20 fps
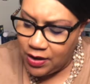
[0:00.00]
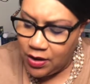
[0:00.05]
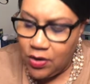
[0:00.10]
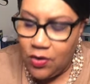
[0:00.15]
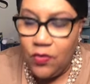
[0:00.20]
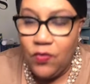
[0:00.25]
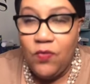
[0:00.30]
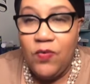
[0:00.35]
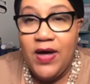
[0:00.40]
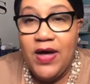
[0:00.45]

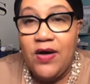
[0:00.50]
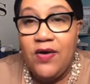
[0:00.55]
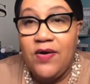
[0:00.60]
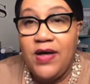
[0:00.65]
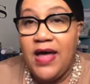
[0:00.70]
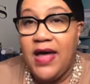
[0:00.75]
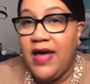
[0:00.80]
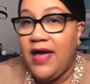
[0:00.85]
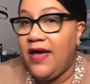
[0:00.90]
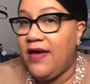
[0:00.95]
Well,
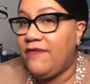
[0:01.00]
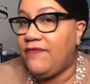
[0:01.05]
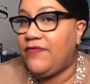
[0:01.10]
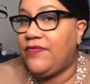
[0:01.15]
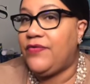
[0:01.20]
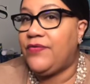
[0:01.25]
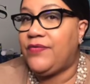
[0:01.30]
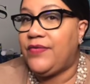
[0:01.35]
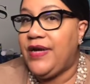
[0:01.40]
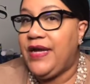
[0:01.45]
I have
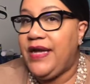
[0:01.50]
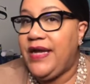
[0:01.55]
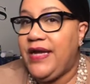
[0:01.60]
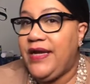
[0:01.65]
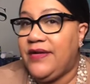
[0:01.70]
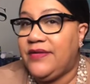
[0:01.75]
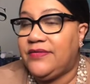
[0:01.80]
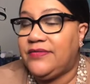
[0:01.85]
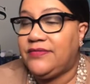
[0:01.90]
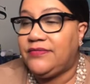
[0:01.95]
3
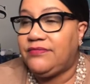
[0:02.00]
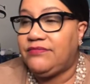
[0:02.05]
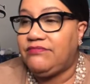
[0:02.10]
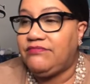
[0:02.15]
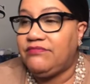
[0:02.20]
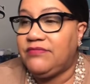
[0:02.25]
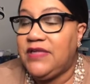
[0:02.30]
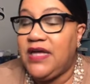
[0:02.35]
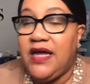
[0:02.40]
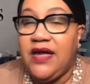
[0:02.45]

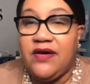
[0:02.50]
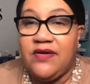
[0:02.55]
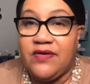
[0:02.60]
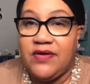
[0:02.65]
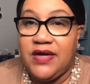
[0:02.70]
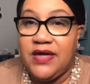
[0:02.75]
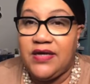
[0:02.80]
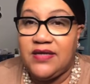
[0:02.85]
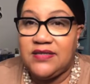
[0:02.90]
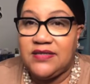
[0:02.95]

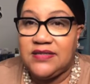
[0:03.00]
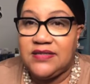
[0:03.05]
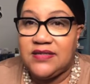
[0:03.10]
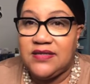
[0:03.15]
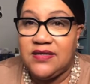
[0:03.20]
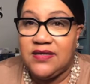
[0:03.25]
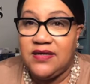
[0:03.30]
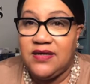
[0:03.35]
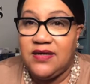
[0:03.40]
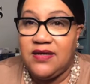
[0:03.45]
areas
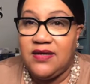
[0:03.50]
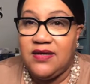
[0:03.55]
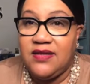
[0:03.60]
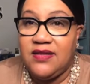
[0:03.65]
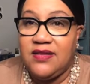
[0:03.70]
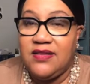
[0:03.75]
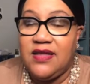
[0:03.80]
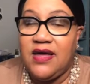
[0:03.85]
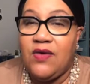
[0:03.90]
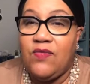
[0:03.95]

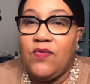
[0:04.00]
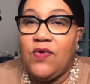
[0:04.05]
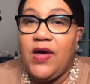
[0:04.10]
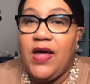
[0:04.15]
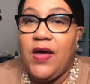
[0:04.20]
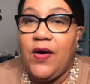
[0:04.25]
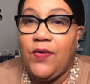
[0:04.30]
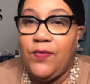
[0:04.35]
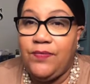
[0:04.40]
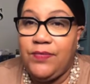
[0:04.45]
that will
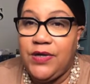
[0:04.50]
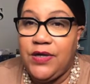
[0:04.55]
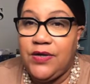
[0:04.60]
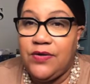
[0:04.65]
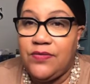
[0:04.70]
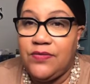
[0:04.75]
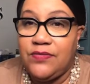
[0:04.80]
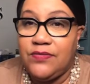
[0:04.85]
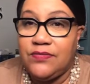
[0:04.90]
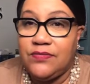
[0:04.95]
help
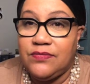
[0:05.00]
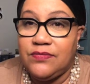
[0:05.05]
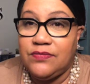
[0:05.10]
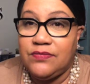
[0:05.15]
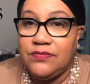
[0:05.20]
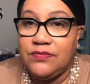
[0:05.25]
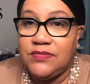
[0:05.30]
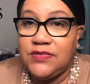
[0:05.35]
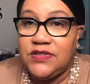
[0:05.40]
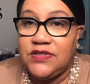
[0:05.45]
you
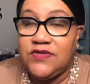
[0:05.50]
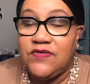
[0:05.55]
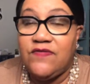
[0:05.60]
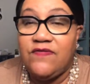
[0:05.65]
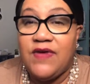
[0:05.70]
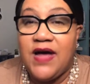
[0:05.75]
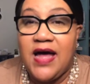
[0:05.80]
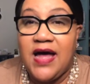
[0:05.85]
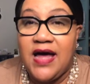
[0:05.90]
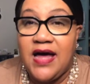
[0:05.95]

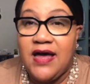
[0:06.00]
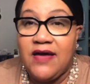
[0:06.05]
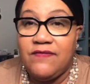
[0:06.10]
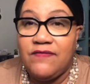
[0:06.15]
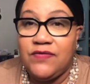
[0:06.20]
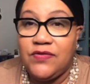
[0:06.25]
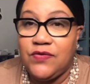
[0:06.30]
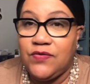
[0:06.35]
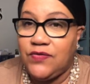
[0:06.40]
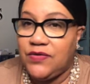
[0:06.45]
survive
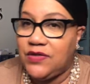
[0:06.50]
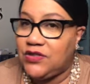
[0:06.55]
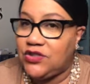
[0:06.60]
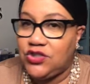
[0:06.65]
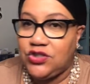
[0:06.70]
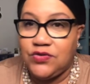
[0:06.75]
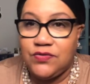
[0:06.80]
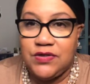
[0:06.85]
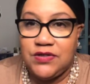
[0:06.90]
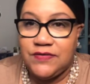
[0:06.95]
through this
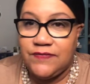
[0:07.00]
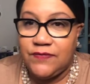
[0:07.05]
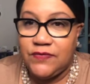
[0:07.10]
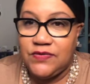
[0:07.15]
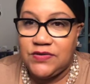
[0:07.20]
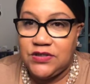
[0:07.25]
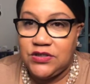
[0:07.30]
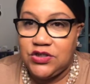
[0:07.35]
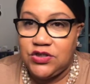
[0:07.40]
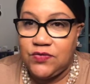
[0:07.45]
stressful
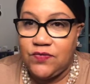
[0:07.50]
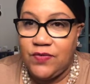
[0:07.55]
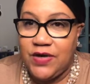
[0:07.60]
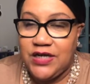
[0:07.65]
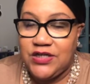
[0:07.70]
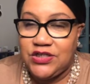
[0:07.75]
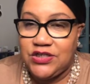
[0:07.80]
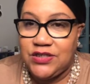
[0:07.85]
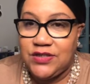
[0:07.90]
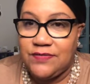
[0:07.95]

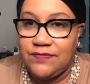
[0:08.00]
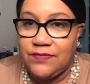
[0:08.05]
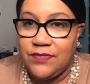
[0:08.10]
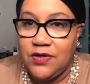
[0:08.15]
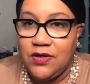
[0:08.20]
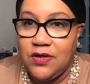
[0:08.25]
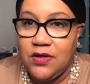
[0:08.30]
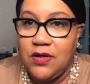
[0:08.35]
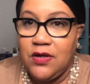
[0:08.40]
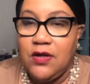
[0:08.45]
situation.
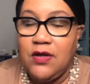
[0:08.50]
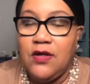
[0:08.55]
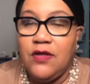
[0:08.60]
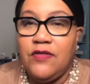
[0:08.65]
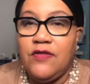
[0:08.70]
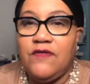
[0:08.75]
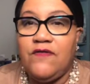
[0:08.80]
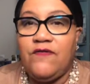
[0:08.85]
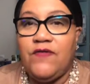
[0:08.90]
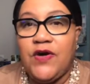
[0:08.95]

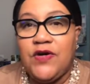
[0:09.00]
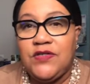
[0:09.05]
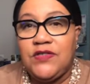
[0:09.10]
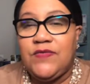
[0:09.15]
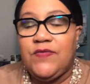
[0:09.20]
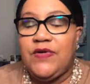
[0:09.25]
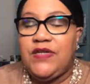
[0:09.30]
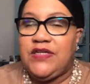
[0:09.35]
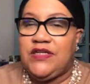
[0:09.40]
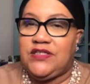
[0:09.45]
The first
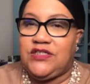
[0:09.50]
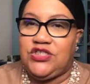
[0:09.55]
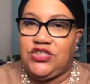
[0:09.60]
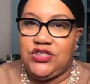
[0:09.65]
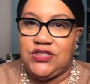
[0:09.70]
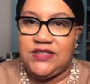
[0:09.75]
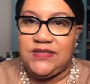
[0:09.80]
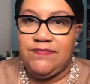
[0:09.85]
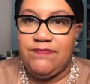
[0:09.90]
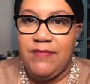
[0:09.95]
one is
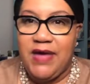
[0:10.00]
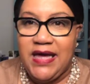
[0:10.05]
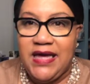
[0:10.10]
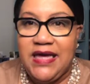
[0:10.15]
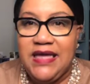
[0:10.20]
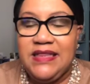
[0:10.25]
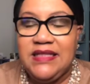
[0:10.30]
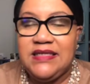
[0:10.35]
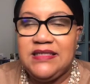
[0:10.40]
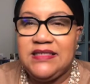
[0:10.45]
just
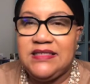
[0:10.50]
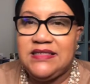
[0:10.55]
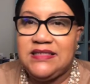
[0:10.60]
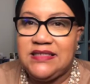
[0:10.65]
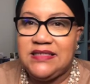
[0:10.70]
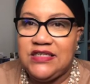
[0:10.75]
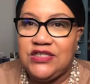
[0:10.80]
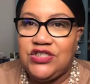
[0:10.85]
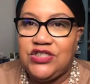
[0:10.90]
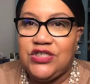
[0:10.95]
making the
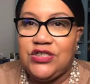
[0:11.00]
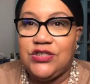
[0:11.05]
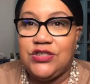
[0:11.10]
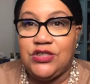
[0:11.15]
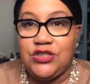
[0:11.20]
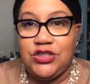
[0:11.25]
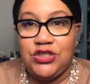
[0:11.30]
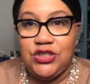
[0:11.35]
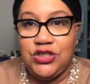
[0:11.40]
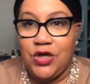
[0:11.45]
decision to
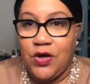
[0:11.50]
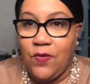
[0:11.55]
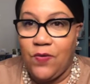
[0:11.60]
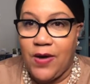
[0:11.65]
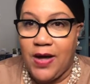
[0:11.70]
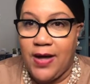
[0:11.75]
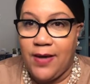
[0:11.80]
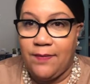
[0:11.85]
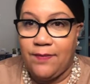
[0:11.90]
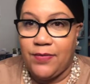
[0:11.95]
show
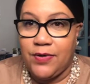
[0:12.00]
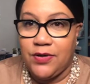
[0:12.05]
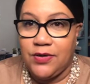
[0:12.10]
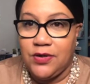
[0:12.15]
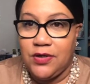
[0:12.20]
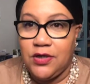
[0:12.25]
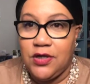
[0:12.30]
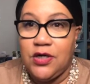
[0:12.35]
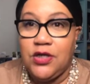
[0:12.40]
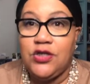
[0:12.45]
up.
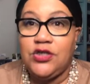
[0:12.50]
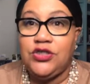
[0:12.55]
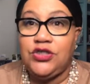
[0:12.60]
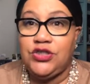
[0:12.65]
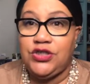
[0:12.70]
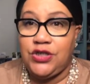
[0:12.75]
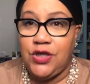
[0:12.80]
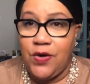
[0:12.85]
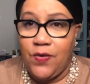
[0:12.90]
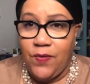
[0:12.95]

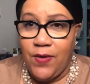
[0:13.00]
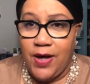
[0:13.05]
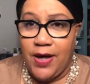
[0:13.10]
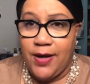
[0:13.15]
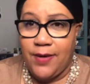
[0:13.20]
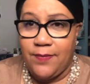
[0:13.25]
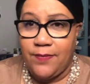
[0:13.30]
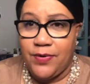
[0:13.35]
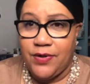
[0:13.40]
Show up.